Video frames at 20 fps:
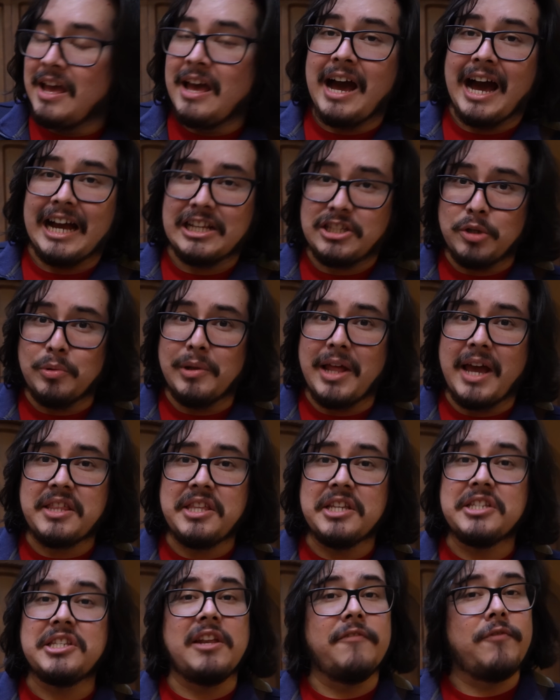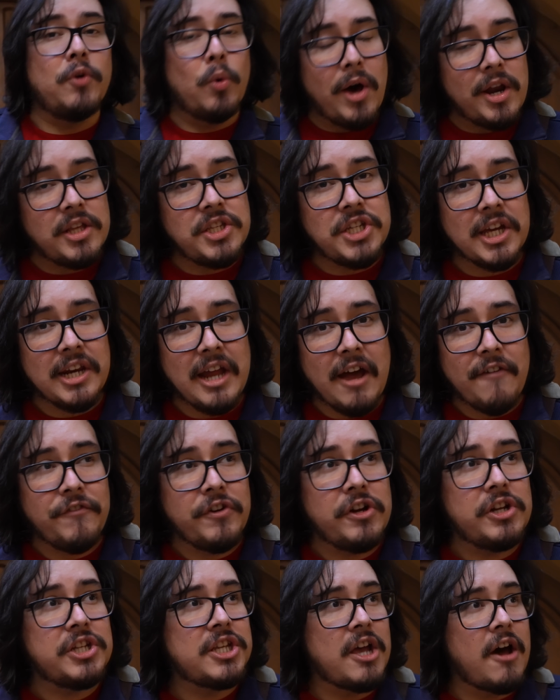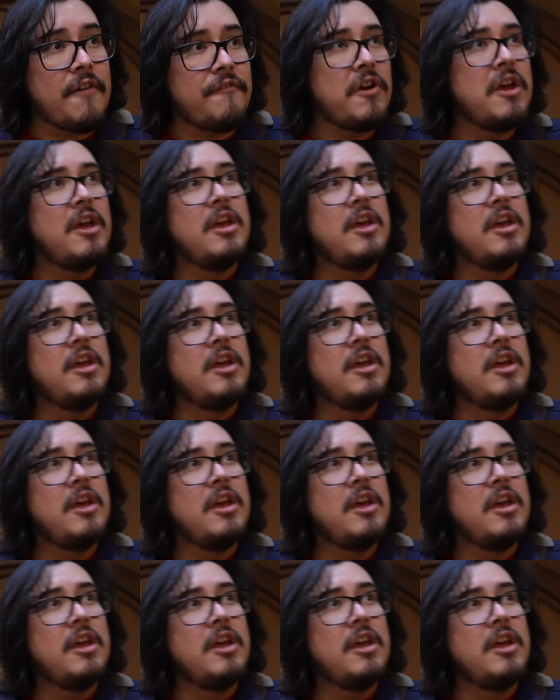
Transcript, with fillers: I do like this, and if you want to check it out for yourself,